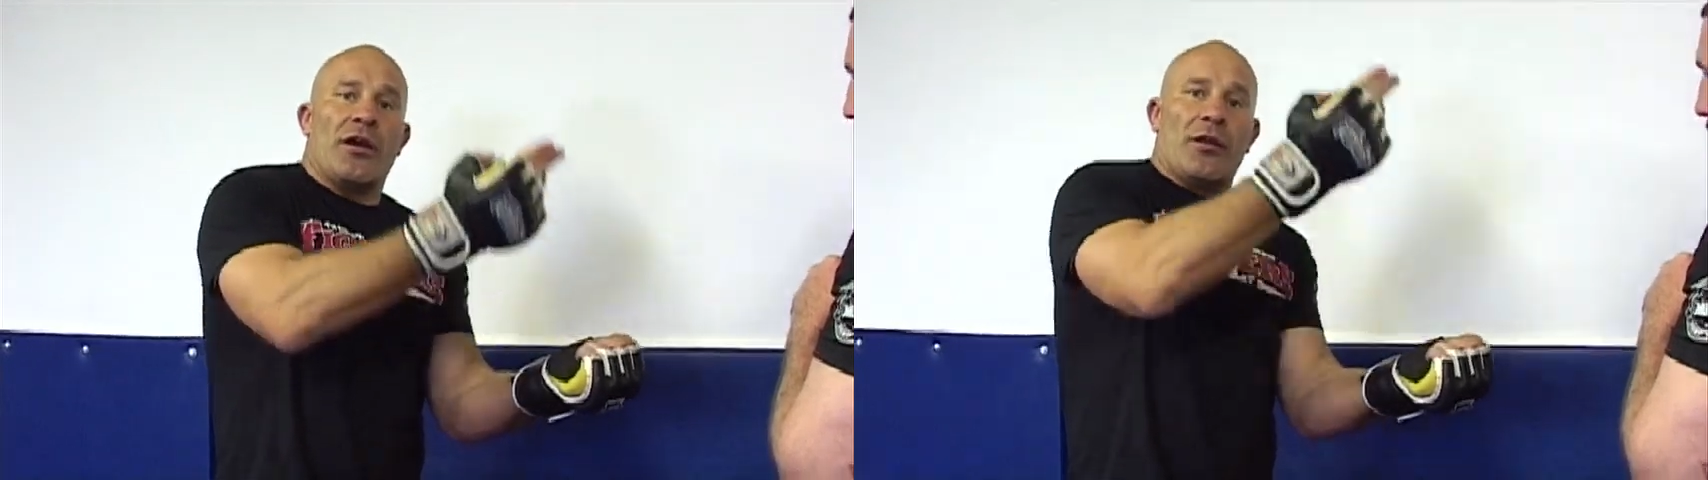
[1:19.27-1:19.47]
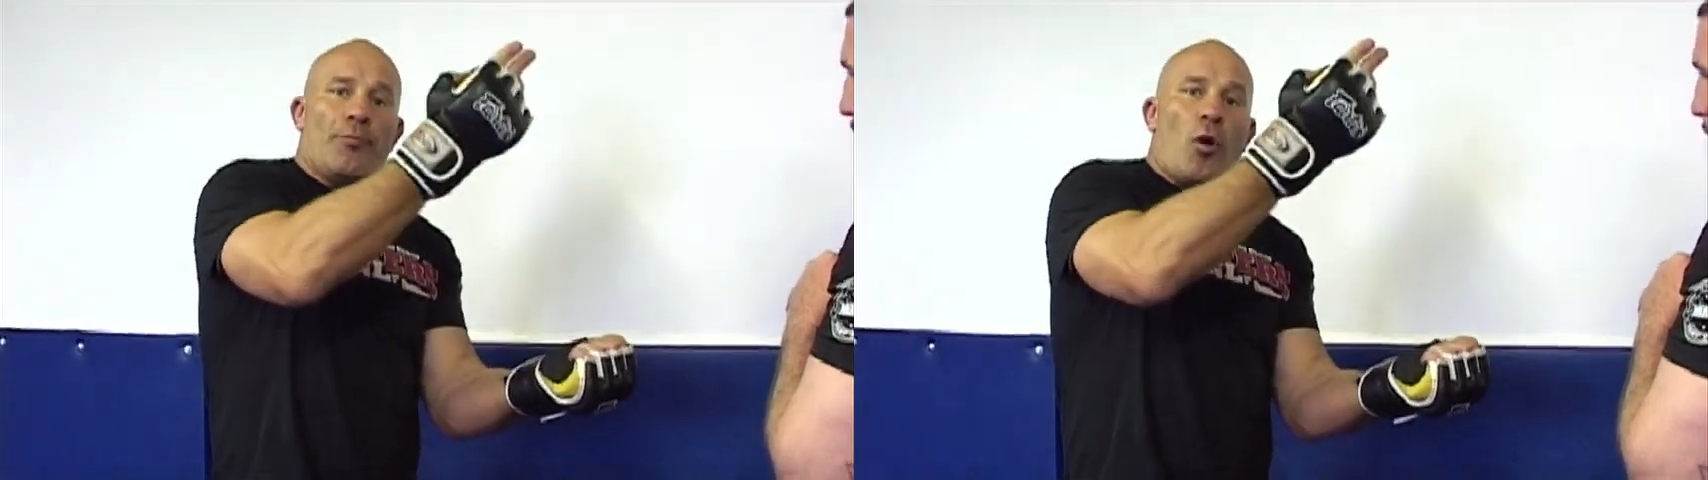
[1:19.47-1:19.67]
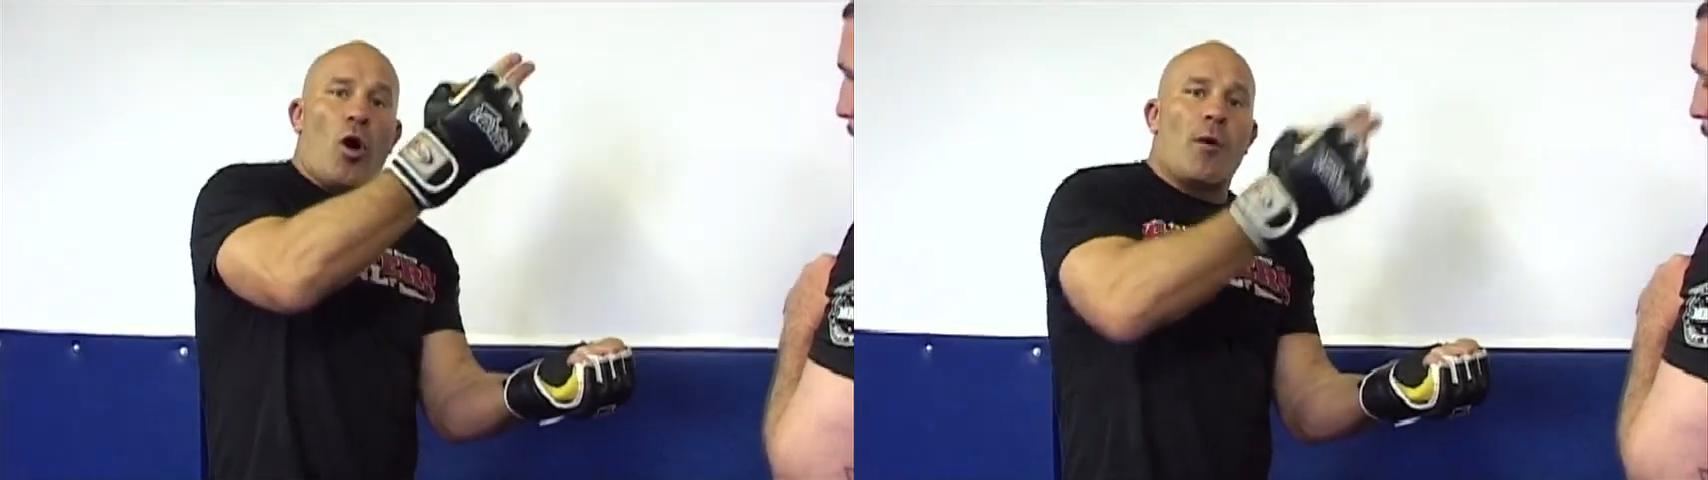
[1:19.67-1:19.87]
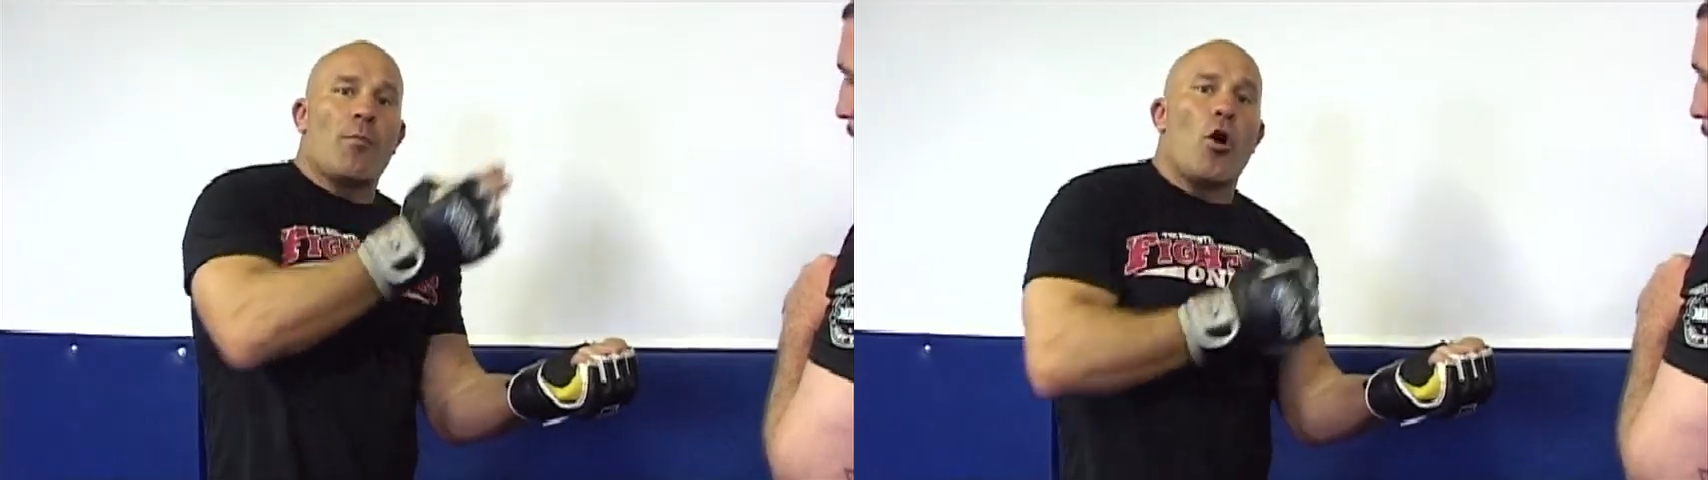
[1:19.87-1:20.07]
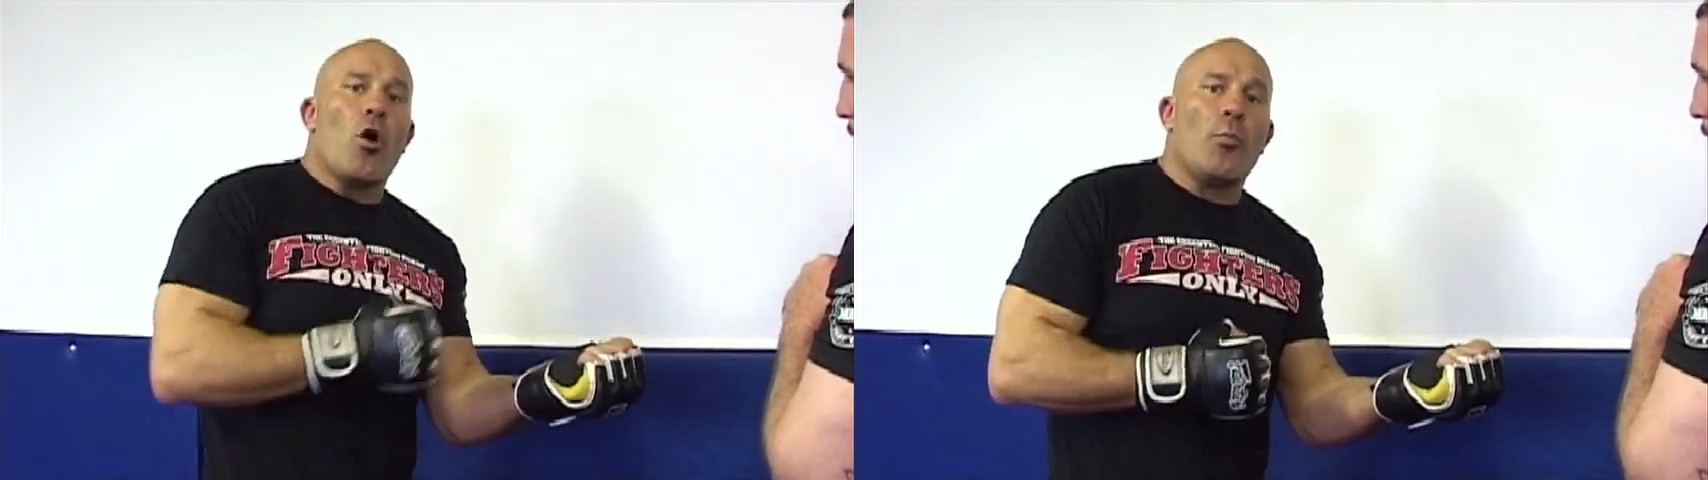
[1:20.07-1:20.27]
and
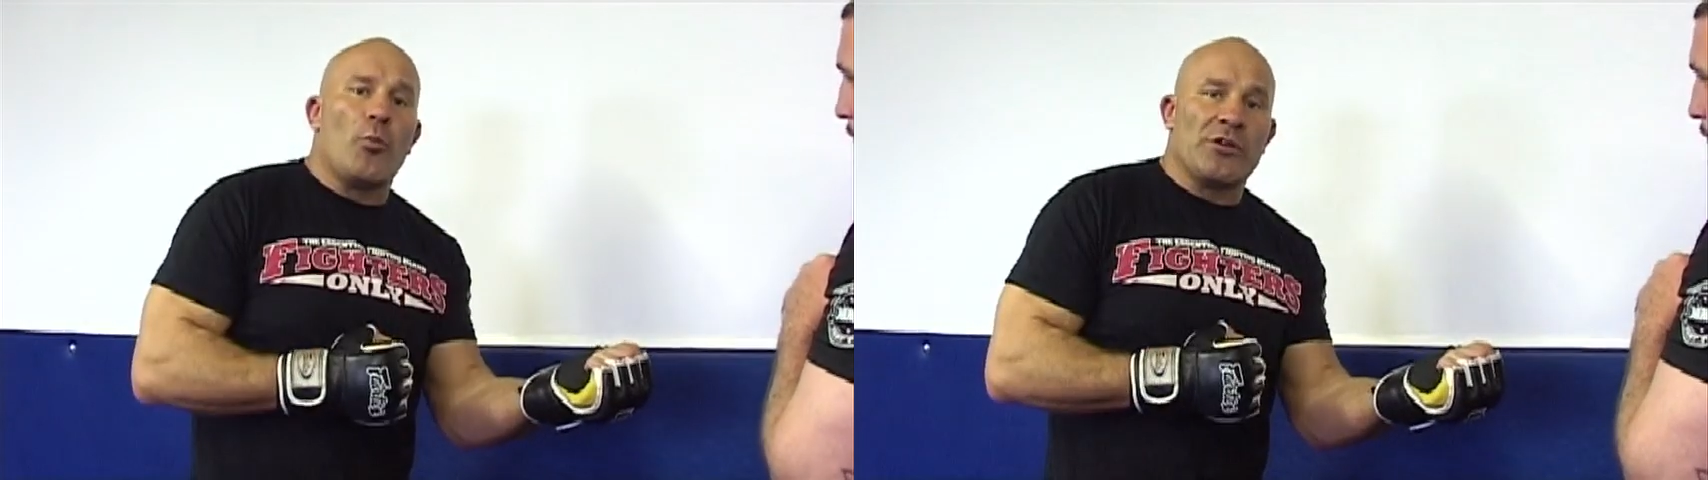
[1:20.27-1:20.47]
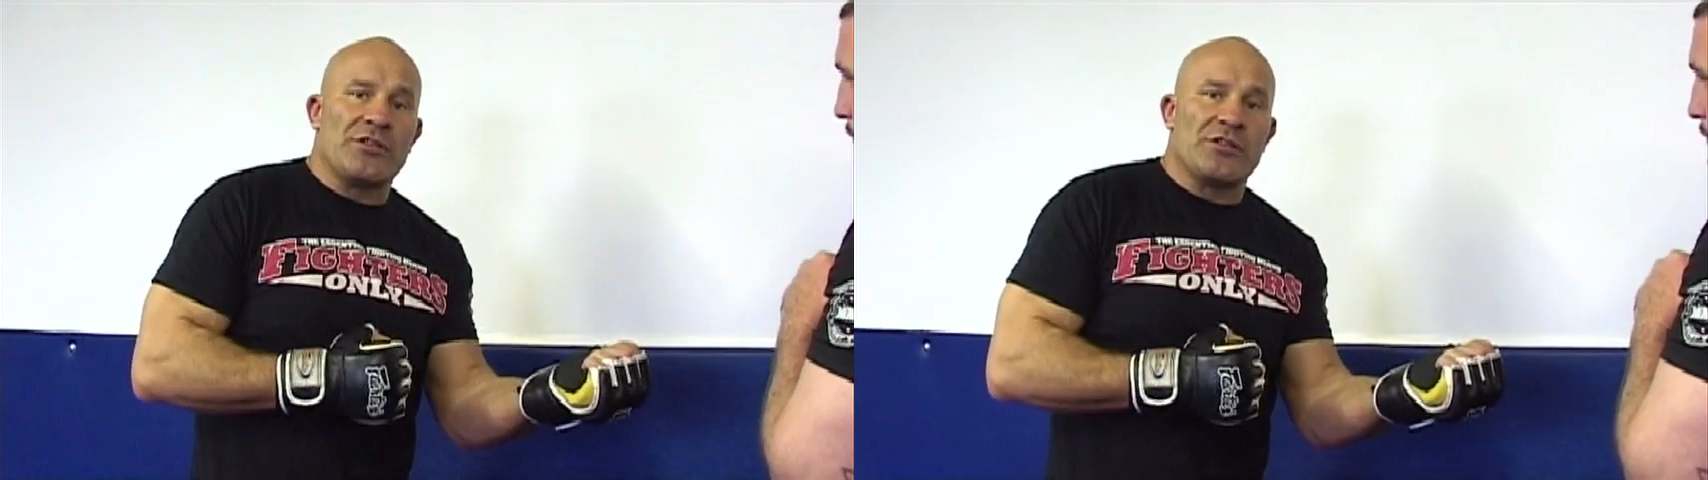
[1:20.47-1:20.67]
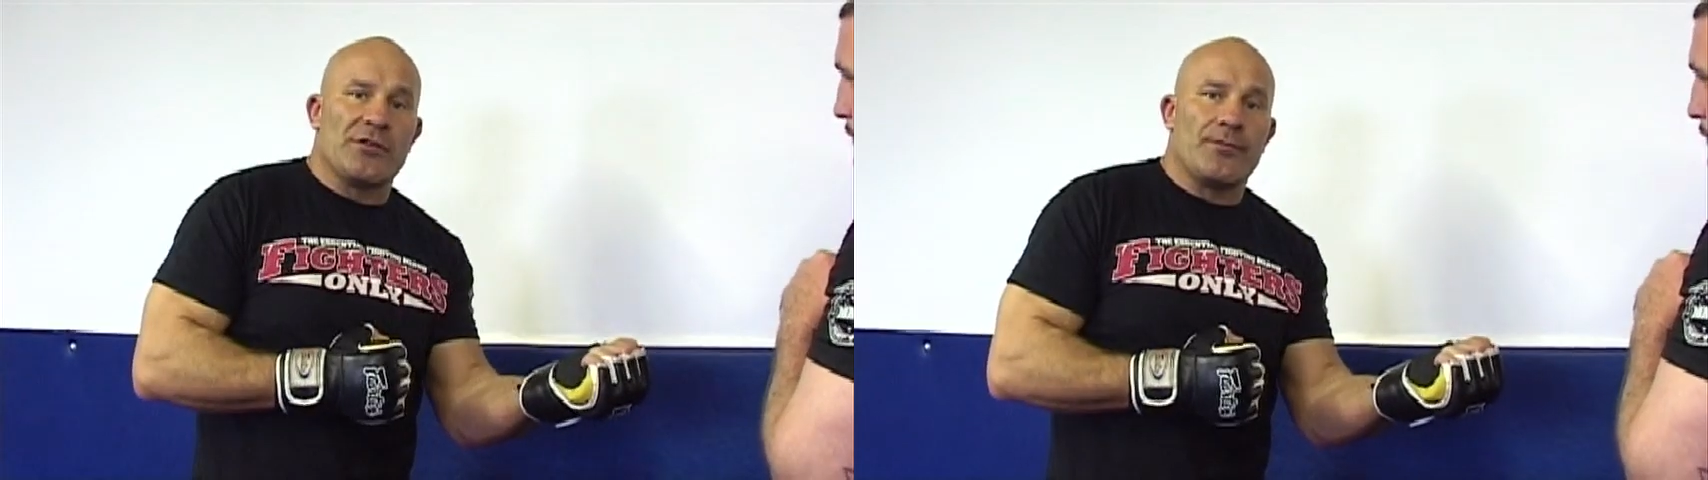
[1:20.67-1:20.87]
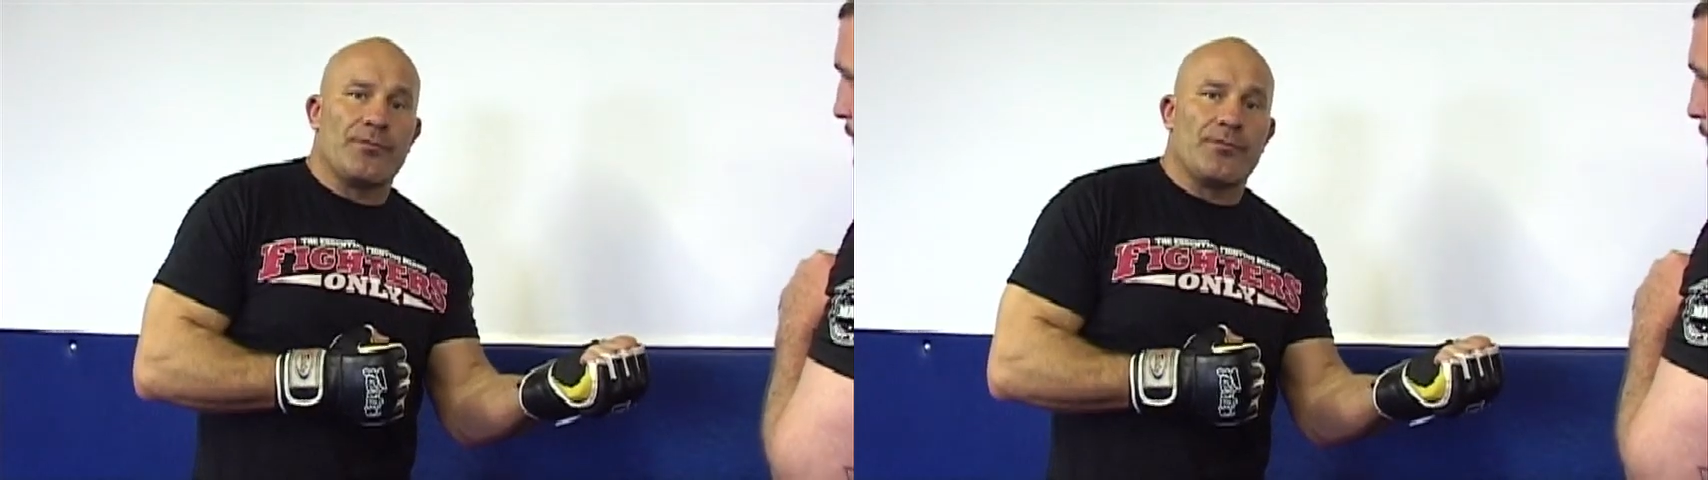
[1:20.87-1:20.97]
palm upwards.